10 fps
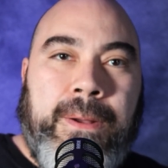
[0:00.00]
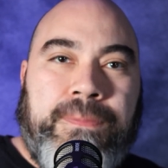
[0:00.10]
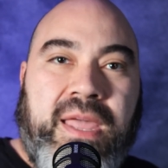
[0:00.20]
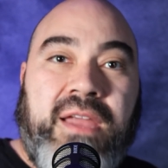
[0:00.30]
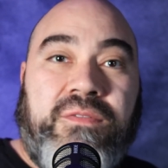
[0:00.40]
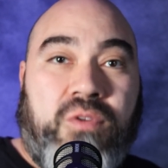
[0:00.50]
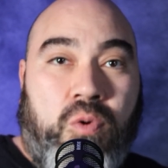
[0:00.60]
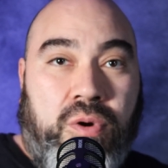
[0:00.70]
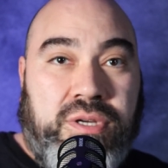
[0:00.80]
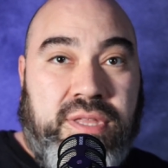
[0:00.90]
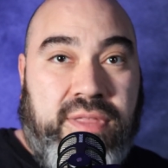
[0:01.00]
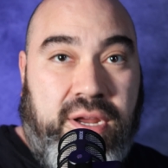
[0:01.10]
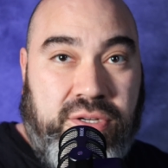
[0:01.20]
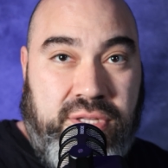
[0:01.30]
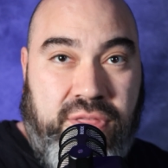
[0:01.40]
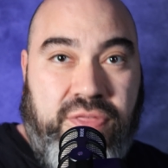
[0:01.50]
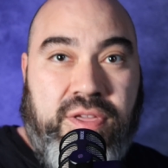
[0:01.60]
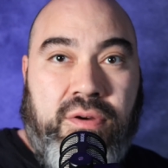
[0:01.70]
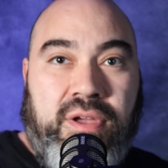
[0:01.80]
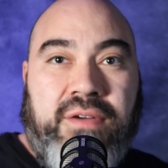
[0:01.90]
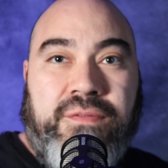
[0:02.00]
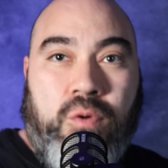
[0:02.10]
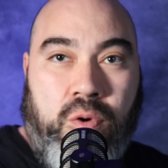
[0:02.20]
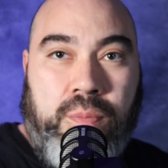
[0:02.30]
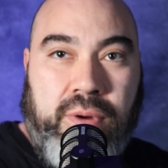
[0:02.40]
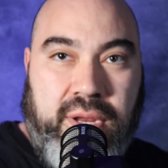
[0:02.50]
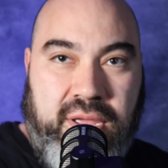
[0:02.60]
And of course, there's the theory of corporate